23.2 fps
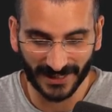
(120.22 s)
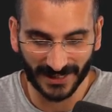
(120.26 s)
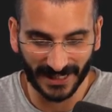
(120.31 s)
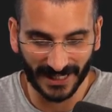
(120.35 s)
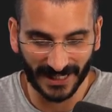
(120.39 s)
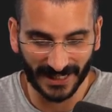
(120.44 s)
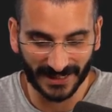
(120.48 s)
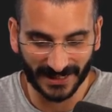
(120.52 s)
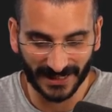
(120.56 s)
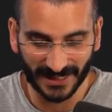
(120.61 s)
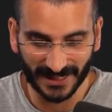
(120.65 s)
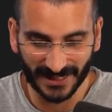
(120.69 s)

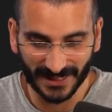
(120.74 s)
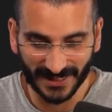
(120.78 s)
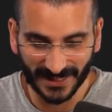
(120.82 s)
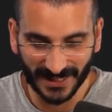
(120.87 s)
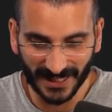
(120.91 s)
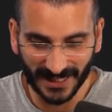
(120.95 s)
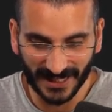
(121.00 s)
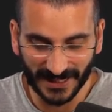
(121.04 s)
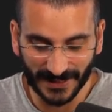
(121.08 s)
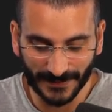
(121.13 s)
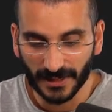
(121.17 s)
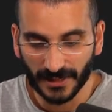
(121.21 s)
that and
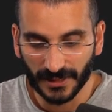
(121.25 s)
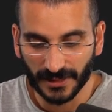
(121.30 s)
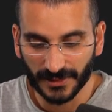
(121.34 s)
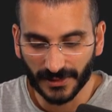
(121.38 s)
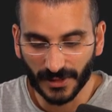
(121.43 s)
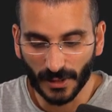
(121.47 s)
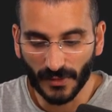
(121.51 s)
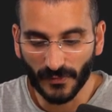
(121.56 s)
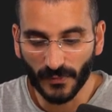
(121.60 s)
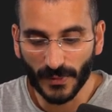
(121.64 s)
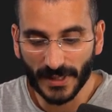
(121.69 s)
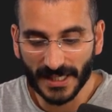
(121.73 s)
see. So
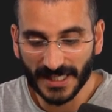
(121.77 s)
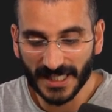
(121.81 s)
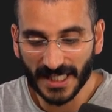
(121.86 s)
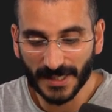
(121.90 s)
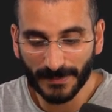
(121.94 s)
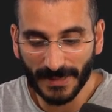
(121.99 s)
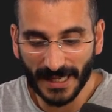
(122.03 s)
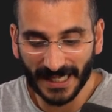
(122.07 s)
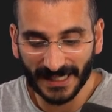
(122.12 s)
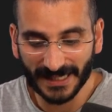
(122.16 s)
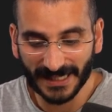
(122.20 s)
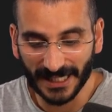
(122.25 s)
if we
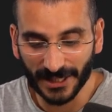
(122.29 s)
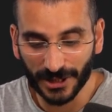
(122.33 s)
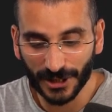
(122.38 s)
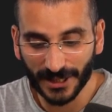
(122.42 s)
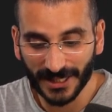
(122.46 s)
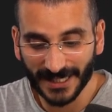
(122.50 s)
inspect that, you can